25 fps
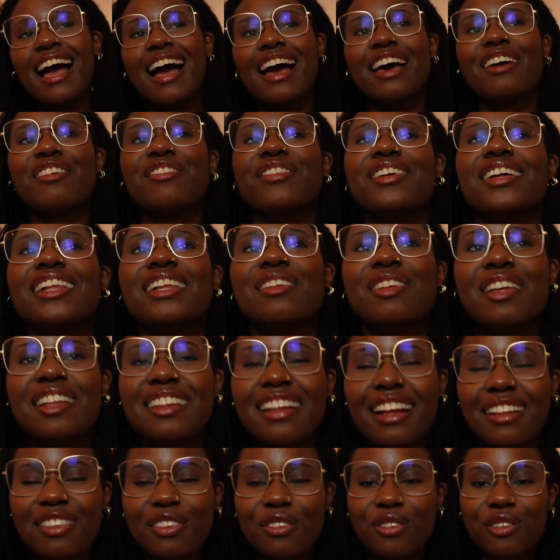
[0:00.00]
I feel
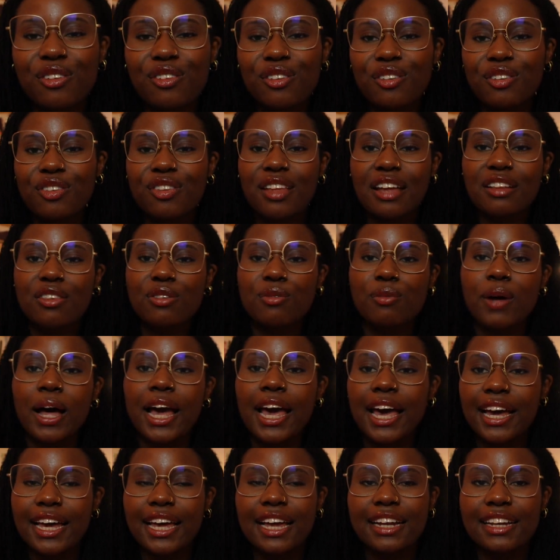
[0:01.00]
that's
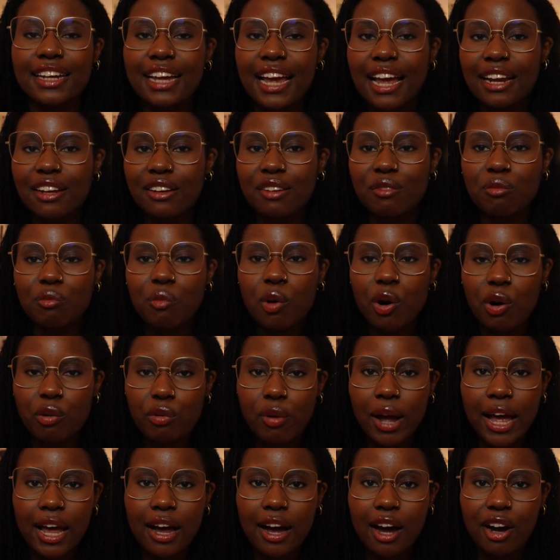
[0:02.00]
why I can get more
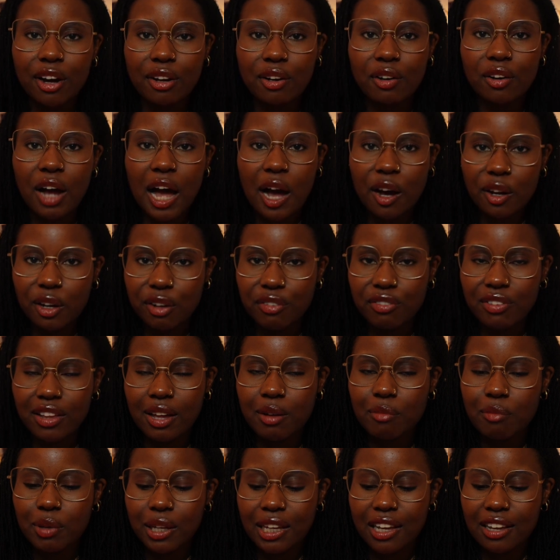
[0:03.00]
wear out of
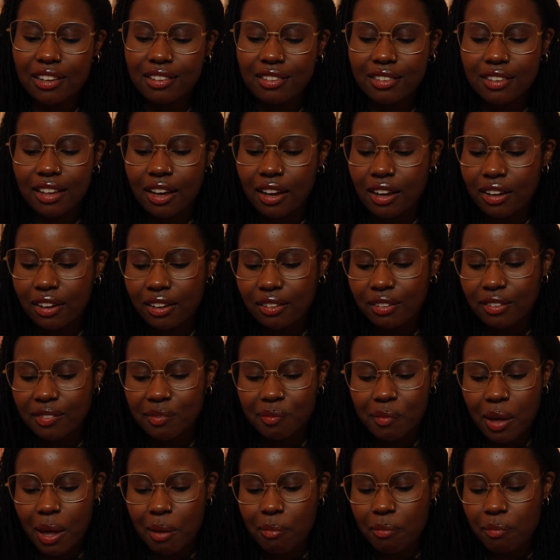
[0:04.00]
them, because
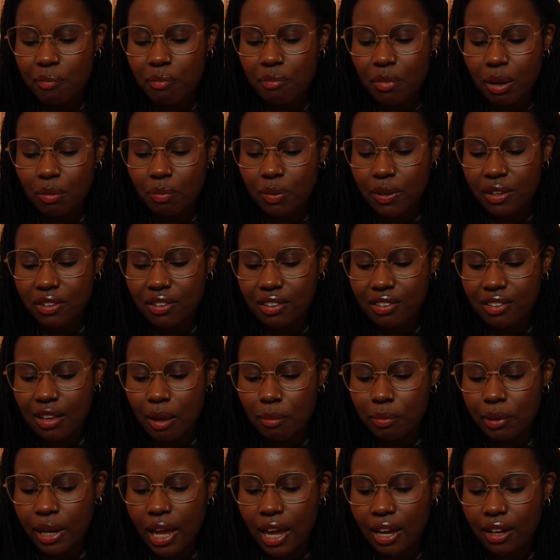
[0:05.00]
my pieces
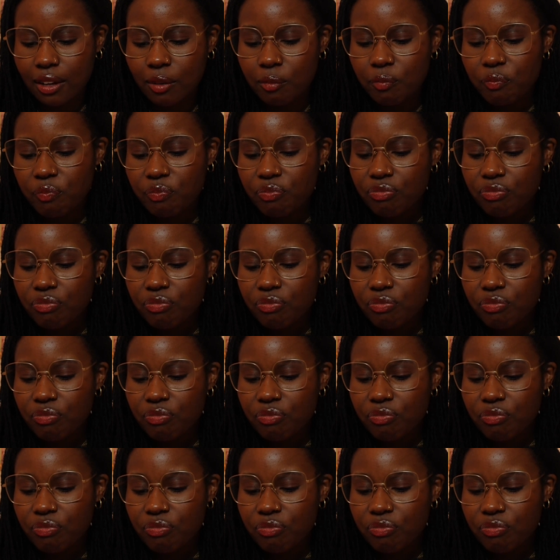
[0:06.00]
are black.